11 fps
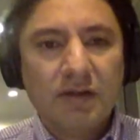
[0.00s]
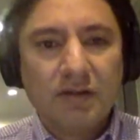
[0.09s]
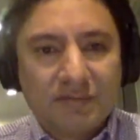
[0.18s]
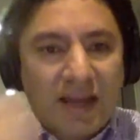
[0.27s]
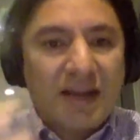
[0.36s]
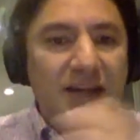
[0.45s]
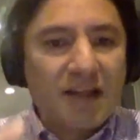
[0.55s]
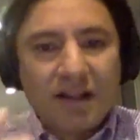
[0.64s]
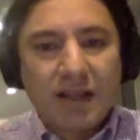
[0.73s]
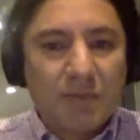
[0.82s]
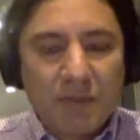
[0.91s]
technical
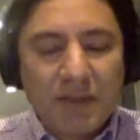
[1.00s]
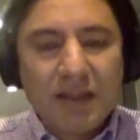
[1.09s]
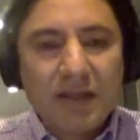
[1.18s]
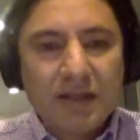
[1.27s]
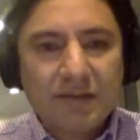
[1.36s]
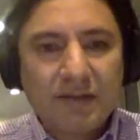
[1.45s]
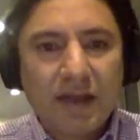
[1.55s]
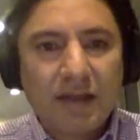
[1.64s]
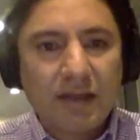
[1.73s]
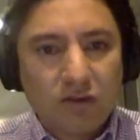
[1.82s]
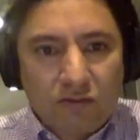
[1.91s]
capabilities, and
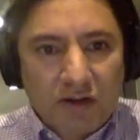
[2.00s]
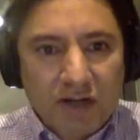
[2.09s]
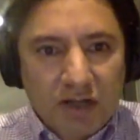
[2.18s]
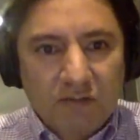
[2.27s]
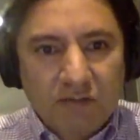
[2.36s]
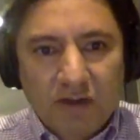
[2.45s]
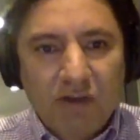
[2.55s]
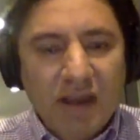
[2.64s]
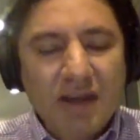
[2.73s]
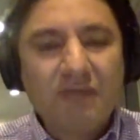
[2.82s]
you're very creative.